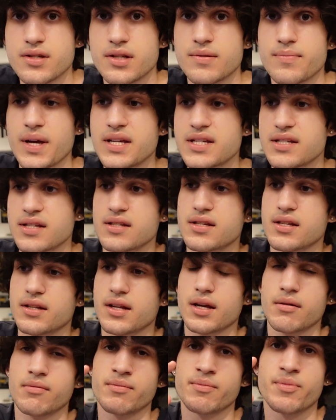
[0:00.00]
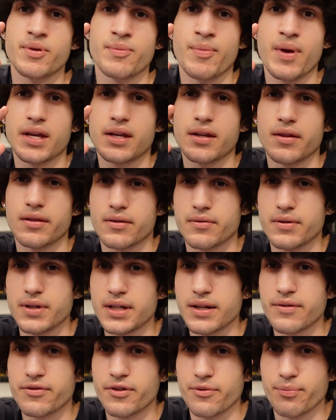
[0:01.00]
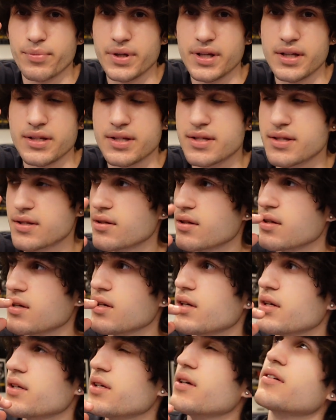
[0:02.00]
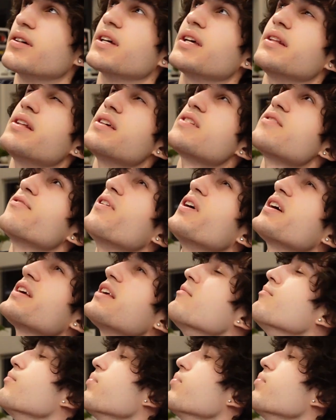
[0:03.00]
So basically today I'm gonna be making 3 different beats. Yo, can this fucking